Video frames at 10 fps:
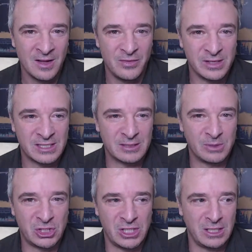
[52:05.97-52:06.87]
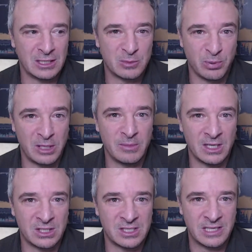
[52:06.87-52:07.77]
This is a machine that's pretty
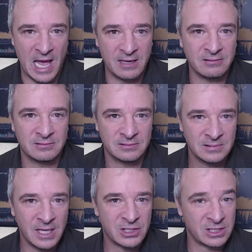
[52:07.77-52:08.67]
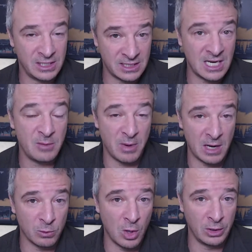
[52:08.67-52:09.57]
much set. It just needs to keep
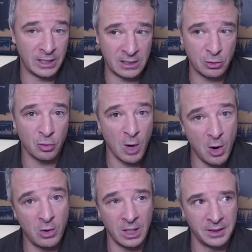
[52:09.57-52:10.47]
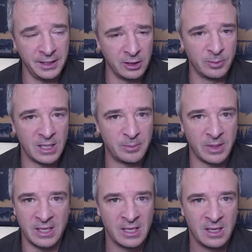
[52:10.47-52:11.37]
on rolling and grow a little bit,
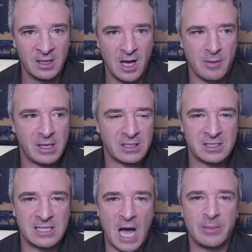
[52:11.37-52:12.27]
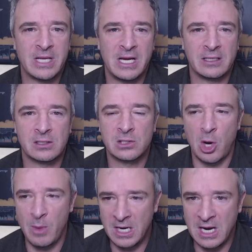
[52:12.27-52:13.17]
but I mean, it's dominating in
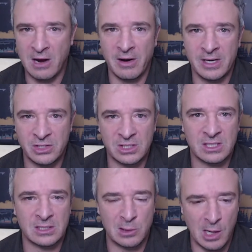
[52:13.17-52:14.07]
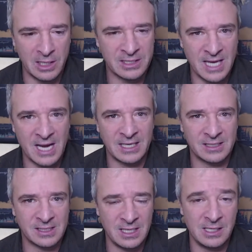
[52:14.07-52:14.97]
so many areas. Just as long as that
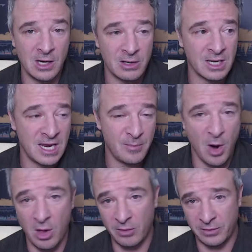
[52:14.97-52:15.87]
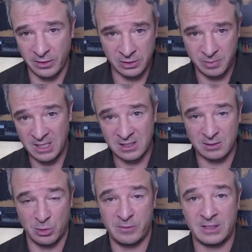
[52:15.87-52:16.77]
C E O can keep all of those pieces
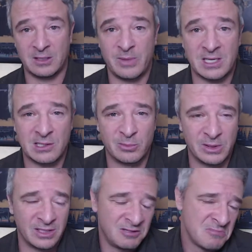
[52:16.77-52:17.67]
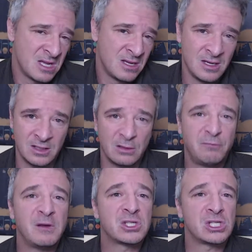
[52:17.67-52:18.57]
moving to the best of their ability, the
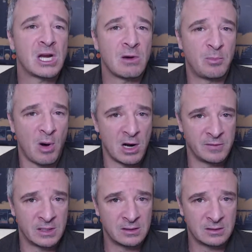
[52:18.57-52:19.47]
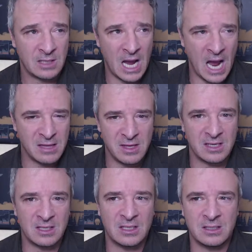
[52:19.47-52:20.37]
visionary part of it, I, I
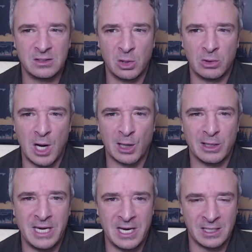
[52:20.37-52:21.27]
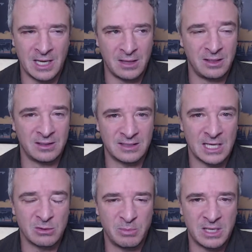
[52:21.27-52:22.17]
think, is no longer needed. And I think that
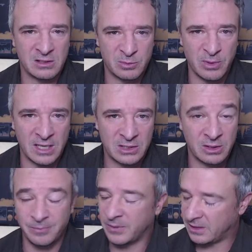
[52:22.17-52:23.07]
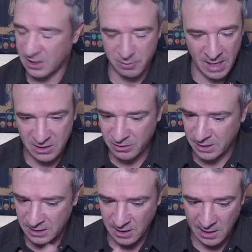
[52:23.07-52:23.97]
that's what Bezos brought to it. That's my two
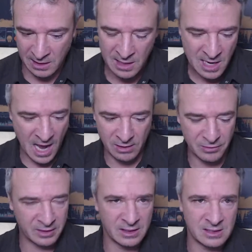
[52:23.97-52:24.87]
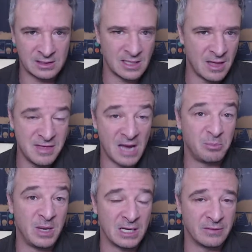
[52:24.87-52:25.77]
cents on it. I don't think this is uh, that
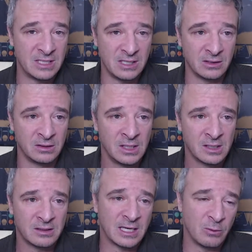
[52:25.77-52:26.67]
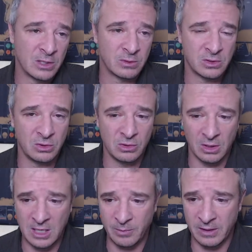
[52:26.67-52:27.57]
big of a deal like it was with Google
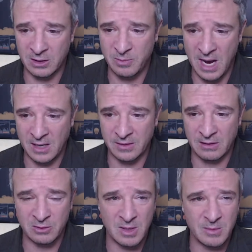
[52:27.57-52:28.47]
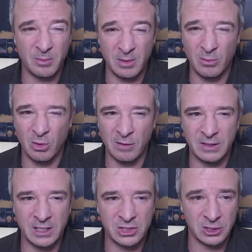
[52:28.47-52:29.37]
a couple years back. I think that was maybe a bit more of
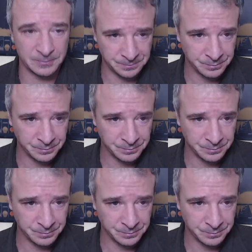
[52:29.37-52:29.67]
an issue.